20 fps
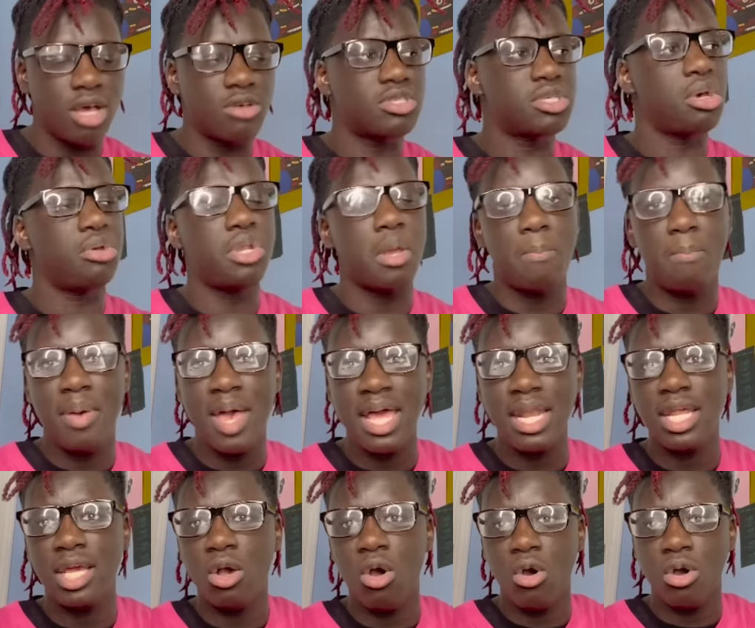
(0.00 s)
So
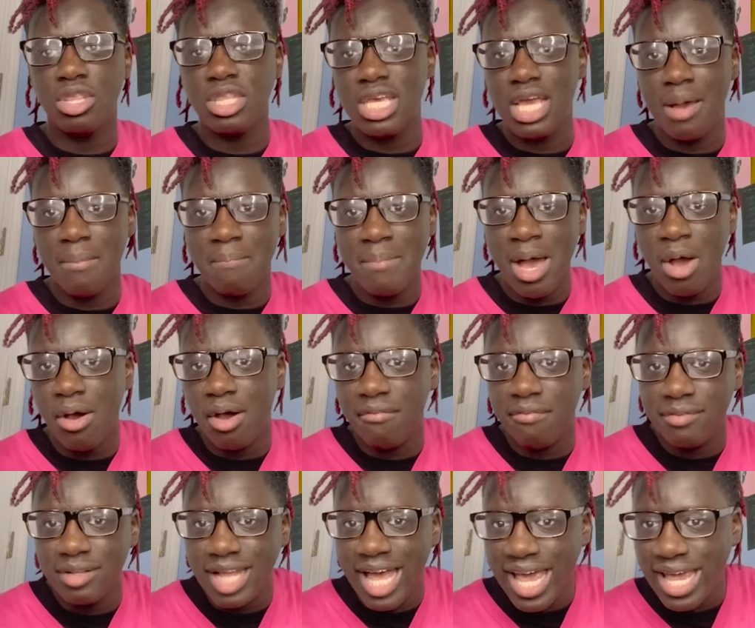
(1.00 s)
depending on the amount of
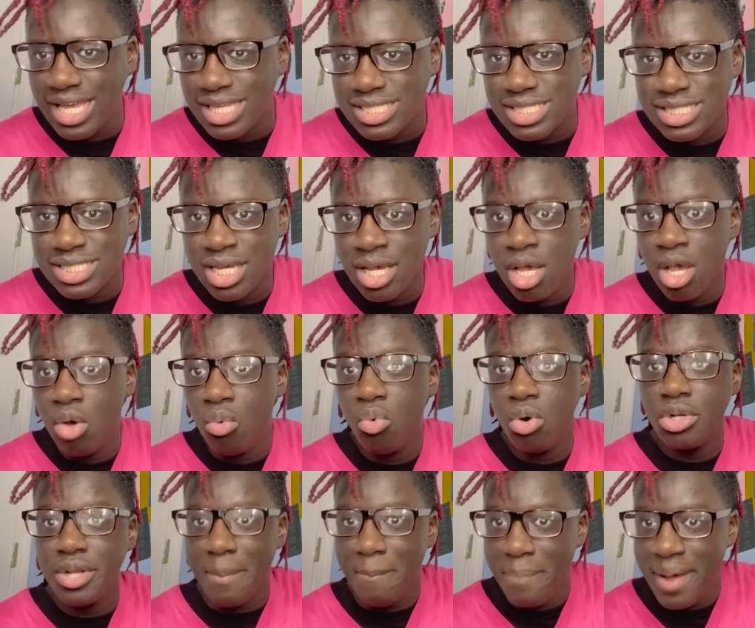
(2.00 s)
likes will
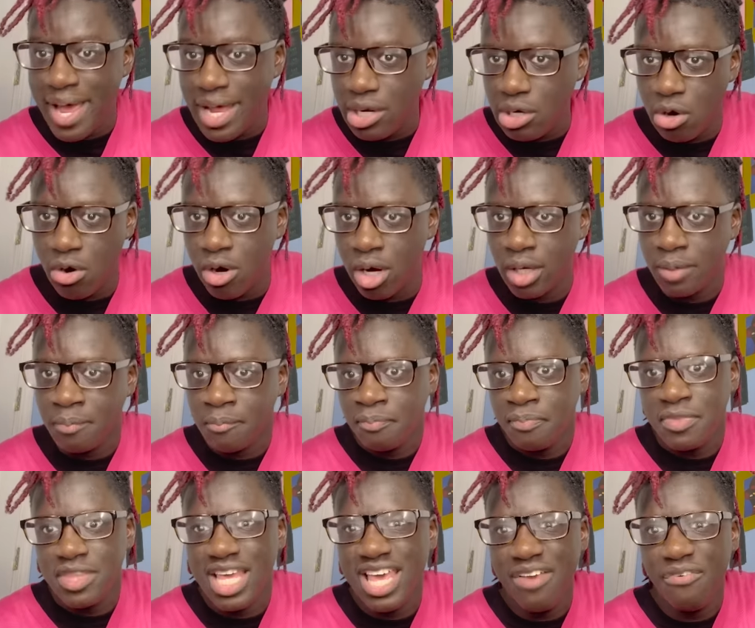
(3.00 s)
depend on
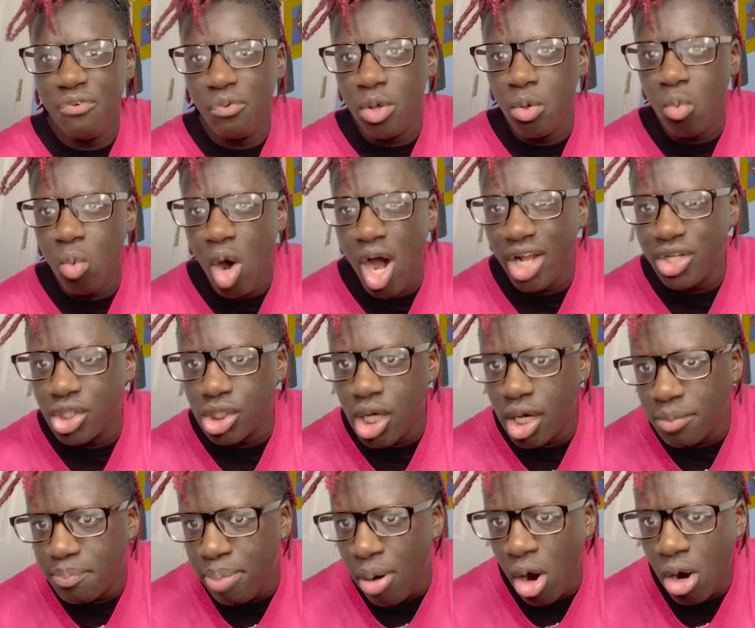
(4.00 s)
if we watch
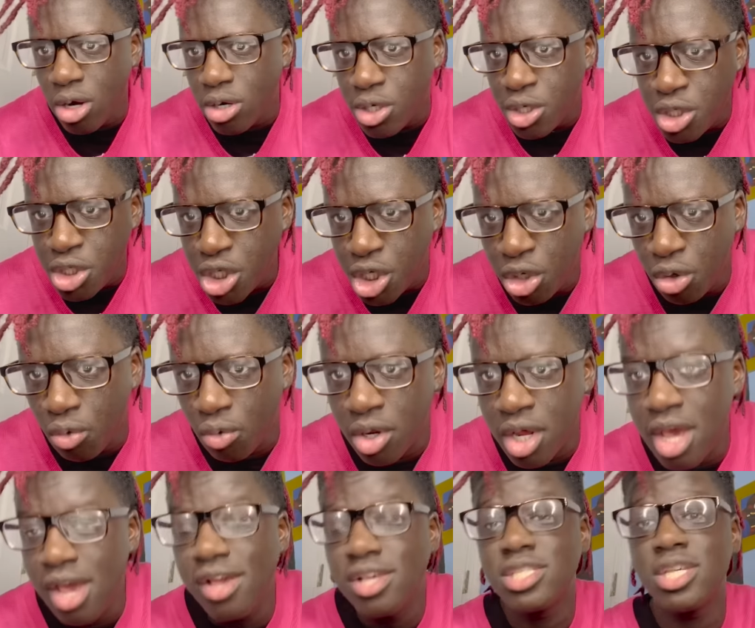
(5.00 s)
part two.
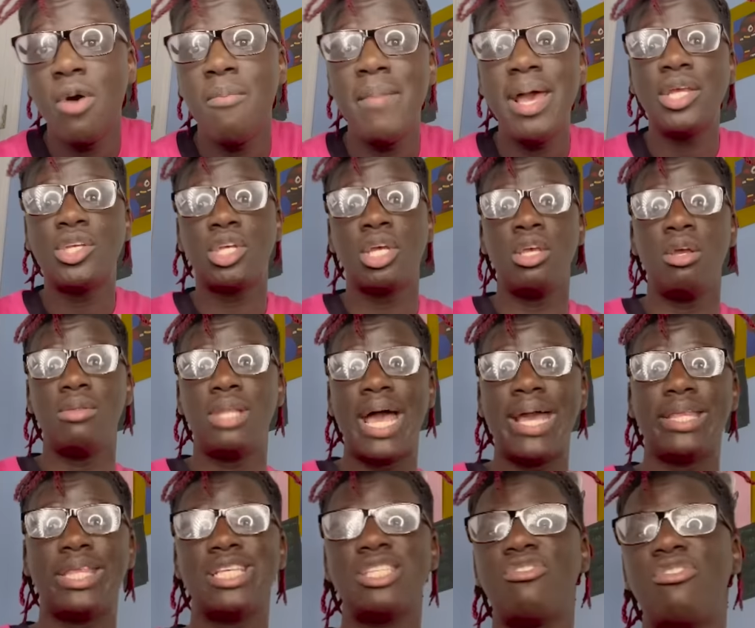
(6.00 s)
So make sure you
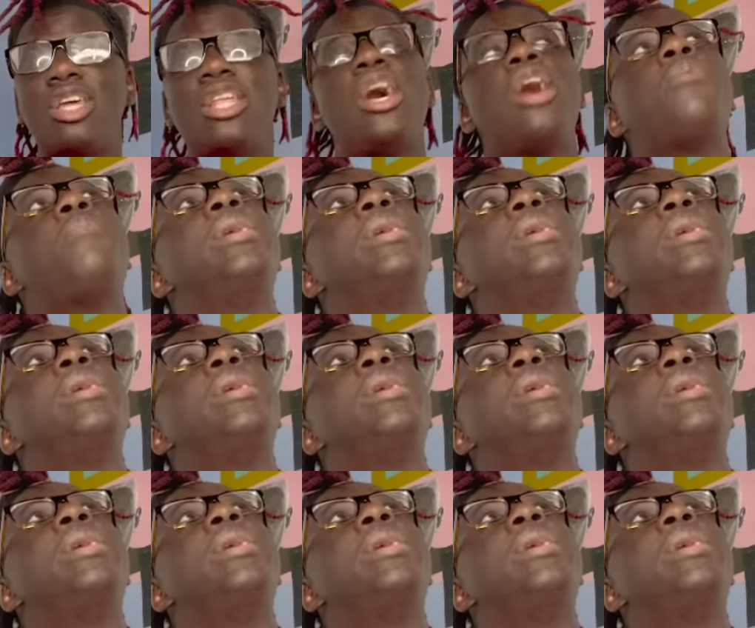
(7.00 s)
like this video.